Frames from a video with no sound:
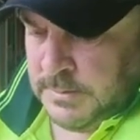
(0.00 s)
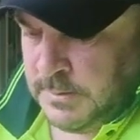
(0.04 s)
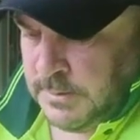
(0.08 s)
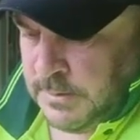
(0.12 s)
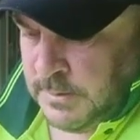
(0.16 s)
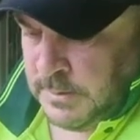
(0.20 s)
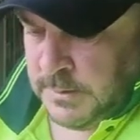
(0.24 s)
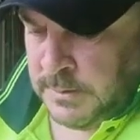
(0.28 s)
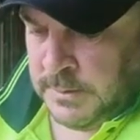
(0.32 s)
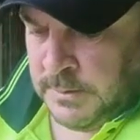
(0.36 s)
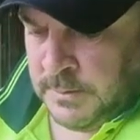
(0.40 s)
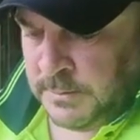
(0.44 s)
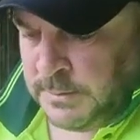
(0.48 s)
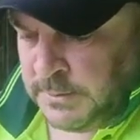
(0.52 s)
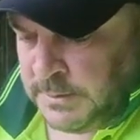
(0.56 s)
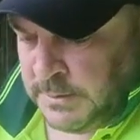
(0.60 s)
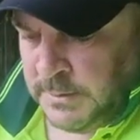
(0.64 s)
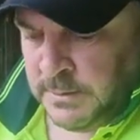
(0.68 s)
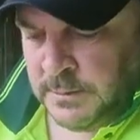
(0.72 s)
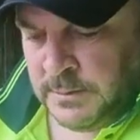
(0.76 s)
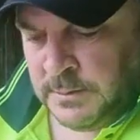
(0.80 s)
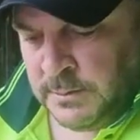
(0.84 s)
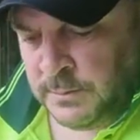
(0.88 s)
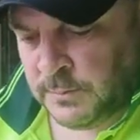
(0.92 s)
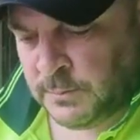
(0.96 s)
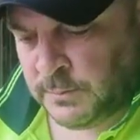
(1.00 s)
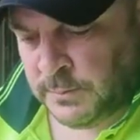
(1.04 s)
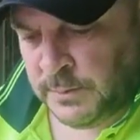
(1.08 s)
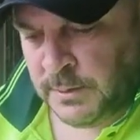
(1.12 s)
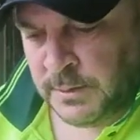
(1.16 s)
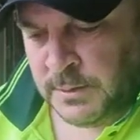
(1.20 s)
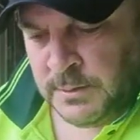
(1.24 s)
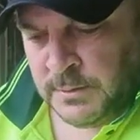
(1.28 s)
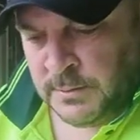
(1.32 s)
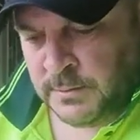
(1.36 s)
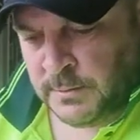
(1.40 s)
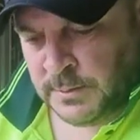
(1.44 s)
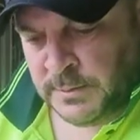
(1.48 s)
And you'll see, you'll
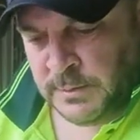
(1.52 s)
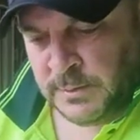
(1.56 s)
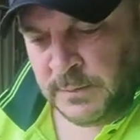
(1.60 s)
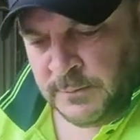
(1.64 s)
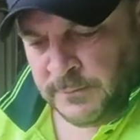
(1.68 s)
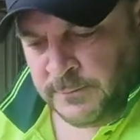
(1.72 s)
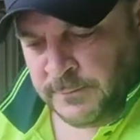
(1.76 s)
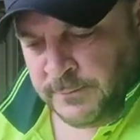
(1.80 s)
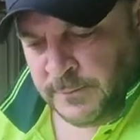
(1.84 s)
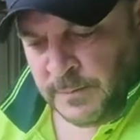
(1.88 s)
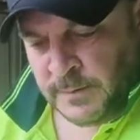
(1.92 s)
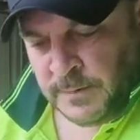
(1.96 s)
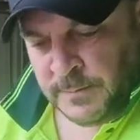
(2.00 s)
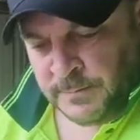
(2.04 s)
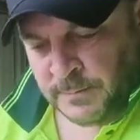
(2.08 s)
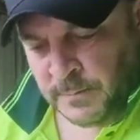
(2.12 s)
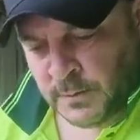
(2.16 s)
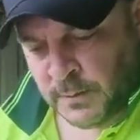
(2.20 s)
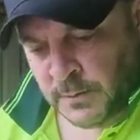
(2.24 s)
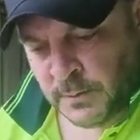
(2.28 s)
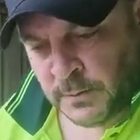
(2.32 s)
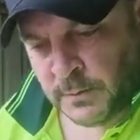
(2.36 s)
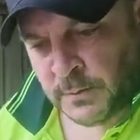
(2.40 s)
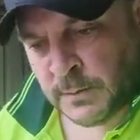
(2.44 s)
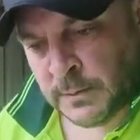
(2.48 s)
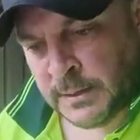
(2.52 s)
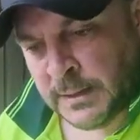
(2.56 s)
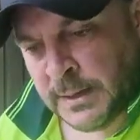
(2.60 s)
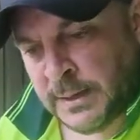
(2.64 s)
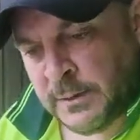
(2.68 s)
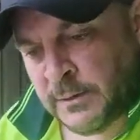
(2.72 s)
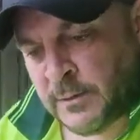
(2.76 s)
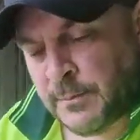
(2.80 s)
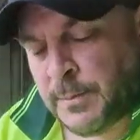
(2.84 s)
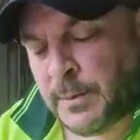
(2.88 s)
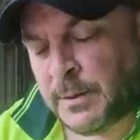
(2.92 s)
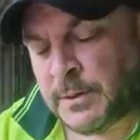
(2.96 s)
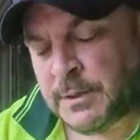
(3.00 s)
know when you've got a good layer
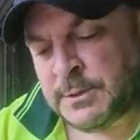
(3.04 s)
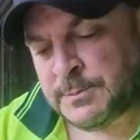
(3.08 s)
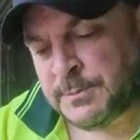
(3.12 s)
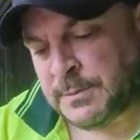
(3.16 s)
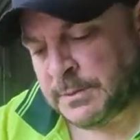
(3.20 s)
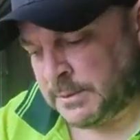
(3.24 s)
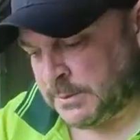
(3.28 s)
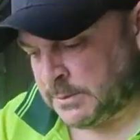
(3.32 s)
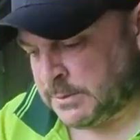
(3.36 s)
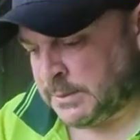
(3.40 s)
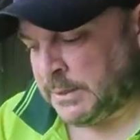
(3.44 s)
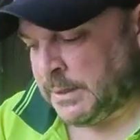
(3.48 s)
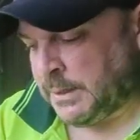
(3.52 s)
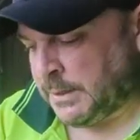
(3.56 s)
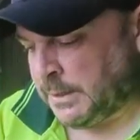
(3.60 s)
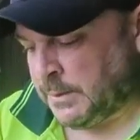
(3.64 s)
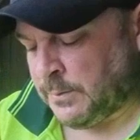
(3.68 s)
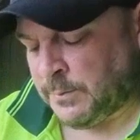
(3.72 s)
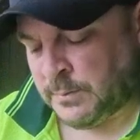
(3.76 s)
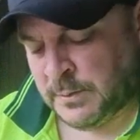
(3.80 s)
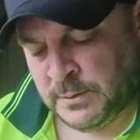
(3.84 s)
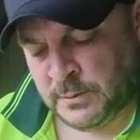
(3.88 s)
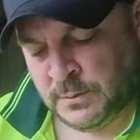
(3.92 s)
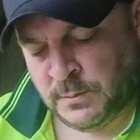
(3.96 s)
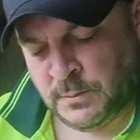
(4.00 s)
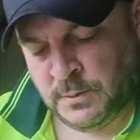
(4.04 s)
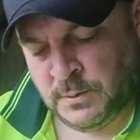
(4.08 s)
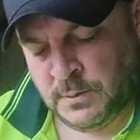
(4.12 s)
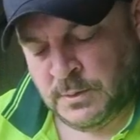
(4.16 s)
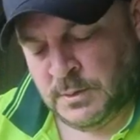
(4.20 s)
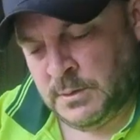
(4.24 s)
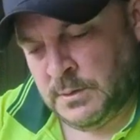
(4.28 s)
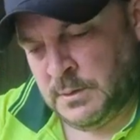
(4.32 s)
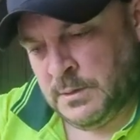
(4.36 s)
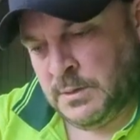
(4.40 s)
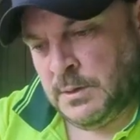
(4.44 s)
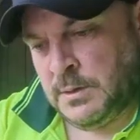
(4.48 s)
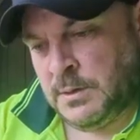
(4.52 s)
of polish, because again, it will
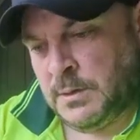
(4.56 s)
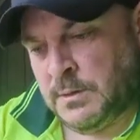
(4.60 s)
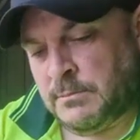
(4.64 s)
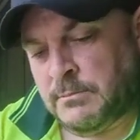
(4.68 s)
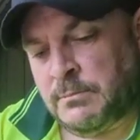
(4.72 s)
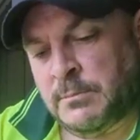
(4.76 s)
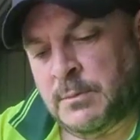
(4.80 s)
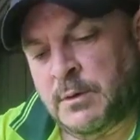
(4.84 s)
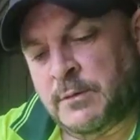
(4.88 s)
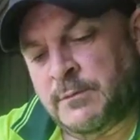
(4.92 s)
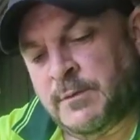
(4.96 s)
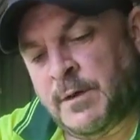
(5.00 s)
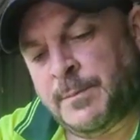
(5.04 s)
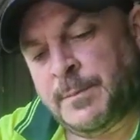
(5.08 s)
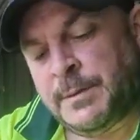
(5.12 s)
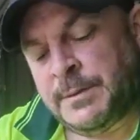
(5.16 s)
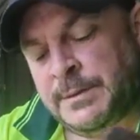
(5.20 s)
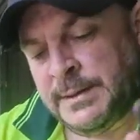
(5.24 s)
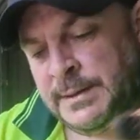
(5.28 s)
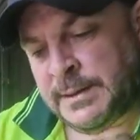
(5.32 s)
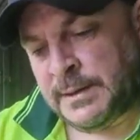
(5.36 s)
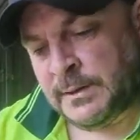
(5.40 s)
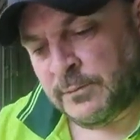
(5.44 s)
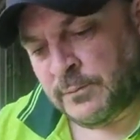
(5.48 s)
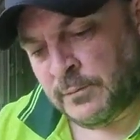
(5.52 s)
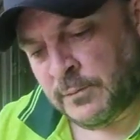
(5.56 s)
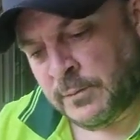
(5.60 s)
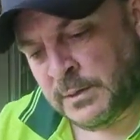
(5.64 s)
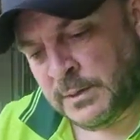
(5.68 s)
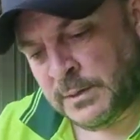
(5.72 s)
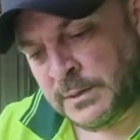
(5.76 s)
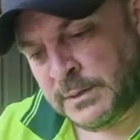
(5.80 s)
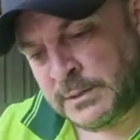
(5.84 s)
move up and down really